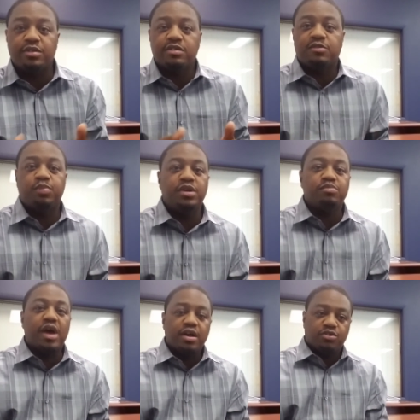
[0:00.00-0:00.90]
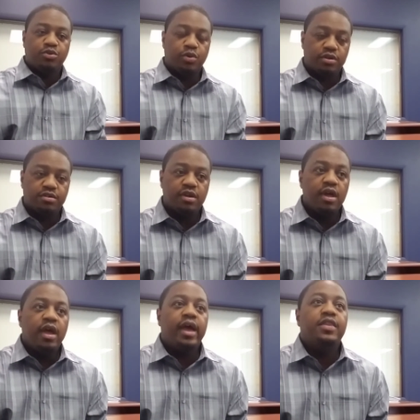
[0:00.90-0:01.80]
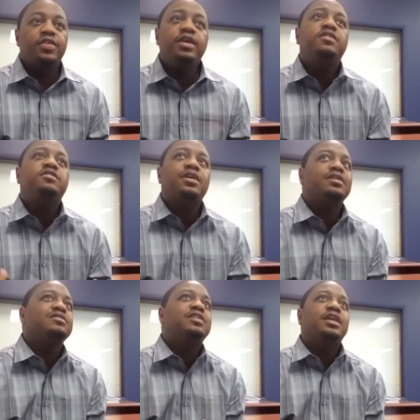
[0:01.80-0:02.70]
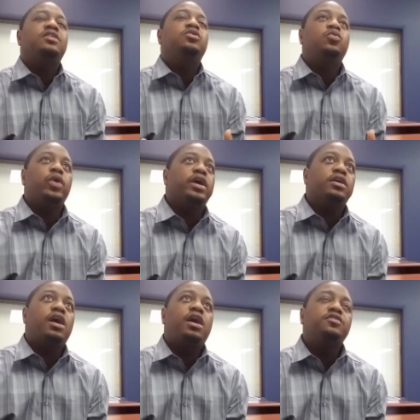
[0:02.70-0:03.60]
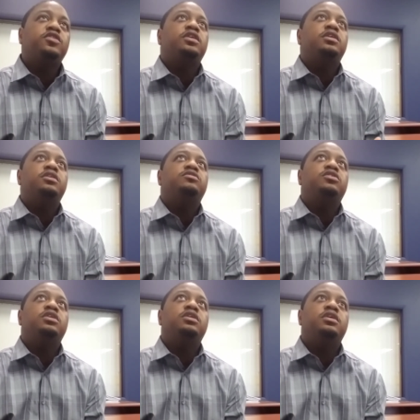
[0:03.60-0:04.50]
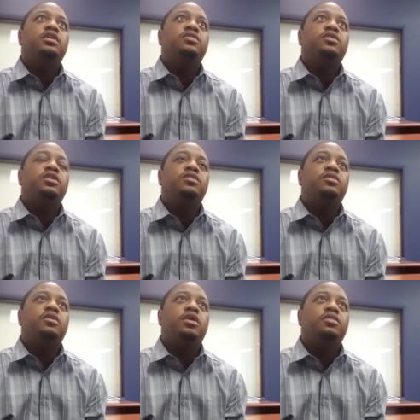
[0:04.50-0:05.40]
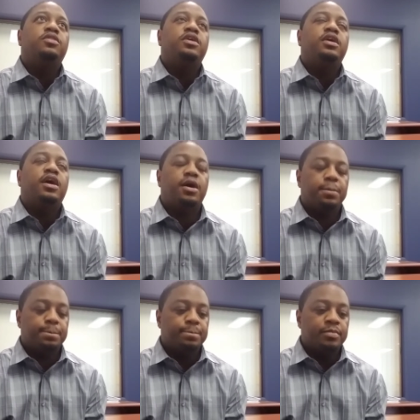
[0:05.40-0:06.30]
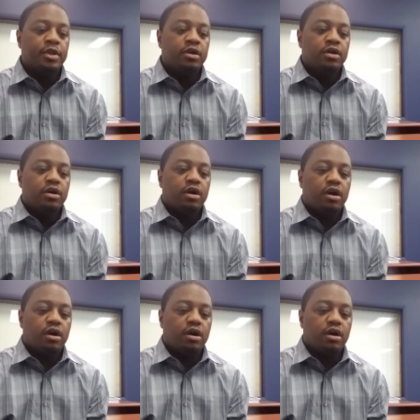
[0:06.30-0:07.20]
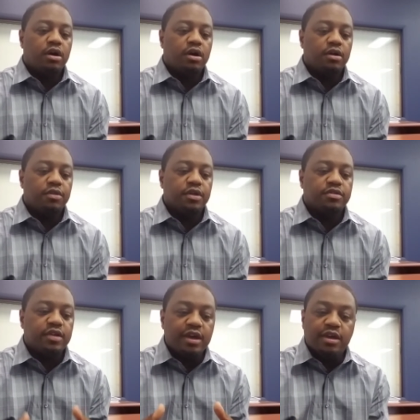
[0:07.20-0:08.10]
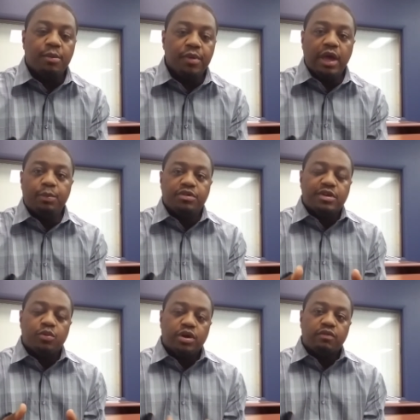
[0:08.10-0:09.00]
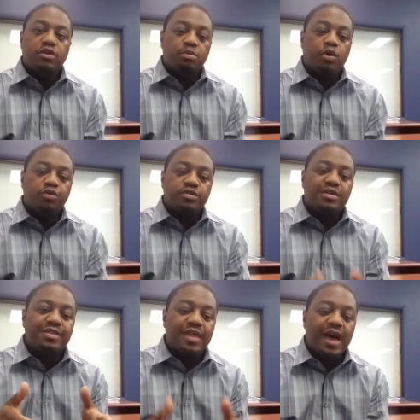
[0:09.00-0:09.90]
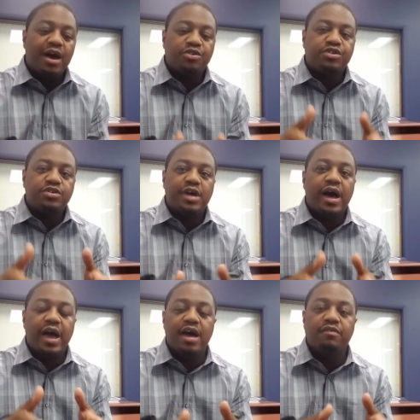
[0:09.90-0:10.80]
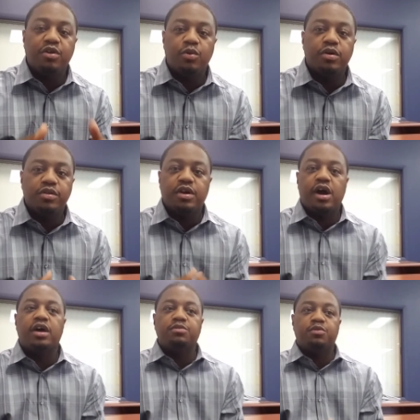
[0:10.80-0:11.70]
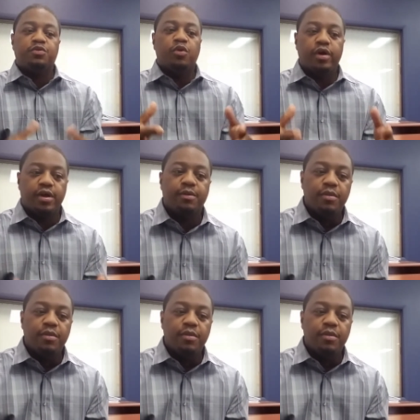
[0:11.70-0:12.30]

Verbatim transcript: to speak back to us. And these things get in the way. God said in his in in in in the um uh, uh, uh, the Ten Commandments that were given to Moses that thou shalt not have no other gods before him,